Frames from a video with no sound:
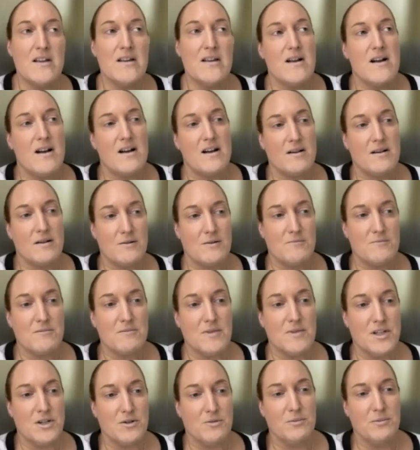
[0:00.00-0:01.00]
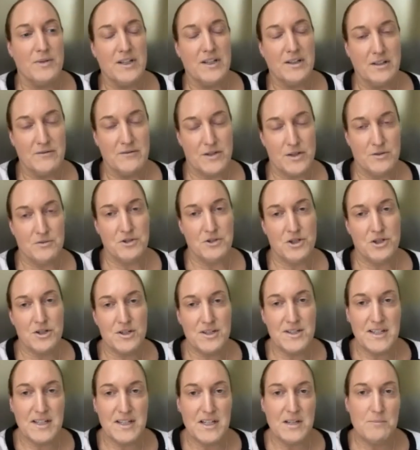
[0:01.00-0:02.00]
We live in New
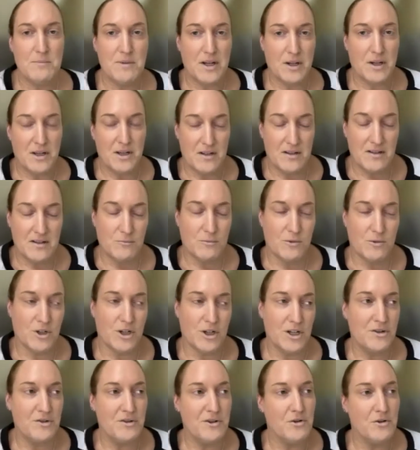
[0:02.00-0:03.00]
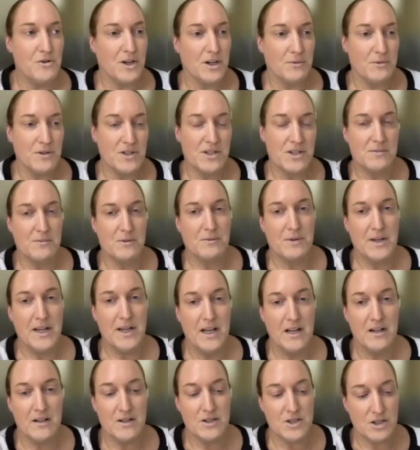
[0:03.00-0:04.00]
Jersey, but work in New York, which is where we
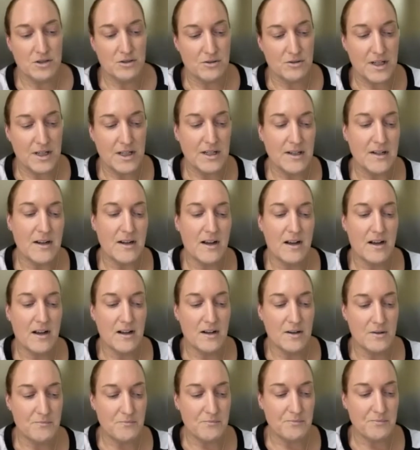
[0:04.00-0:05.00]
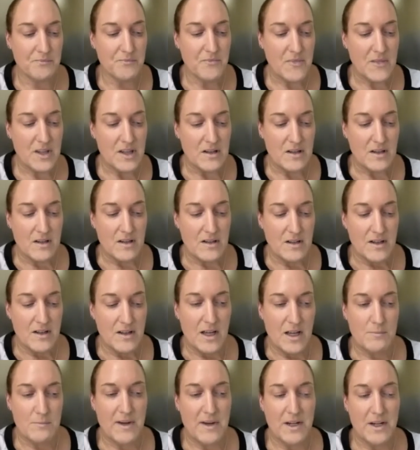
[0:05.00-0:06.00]
had our children. And
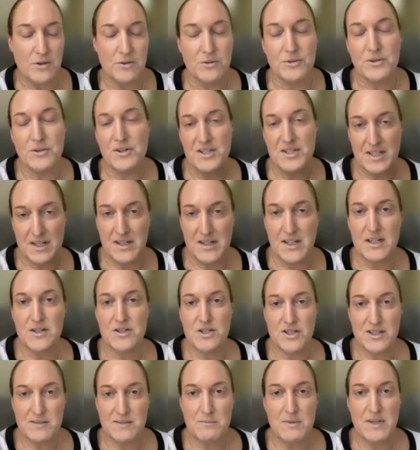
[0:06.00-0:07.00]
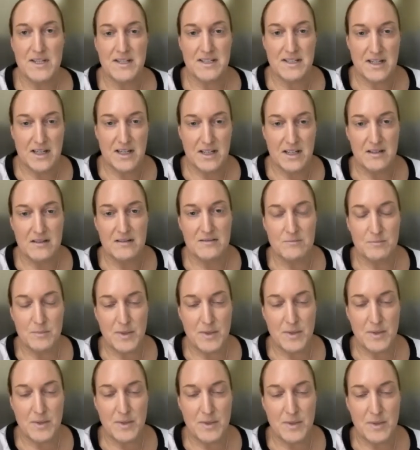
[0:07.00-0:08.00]
my older son had just missed it,
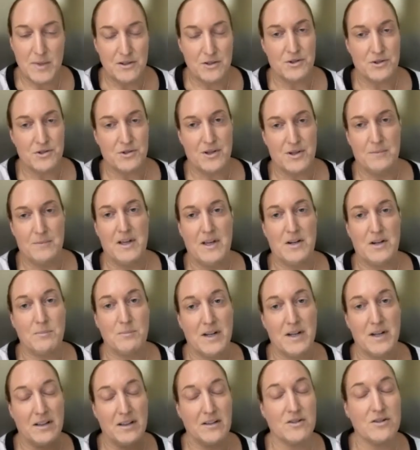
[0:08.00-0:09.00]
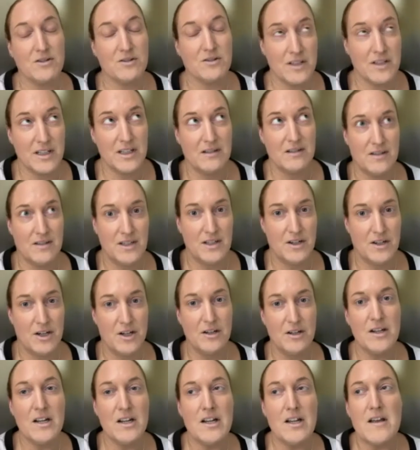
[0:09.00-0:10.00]
being on the newborn screening panel by literally a
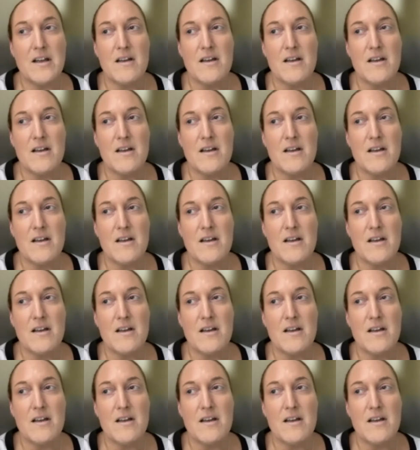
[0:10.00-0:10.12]
year.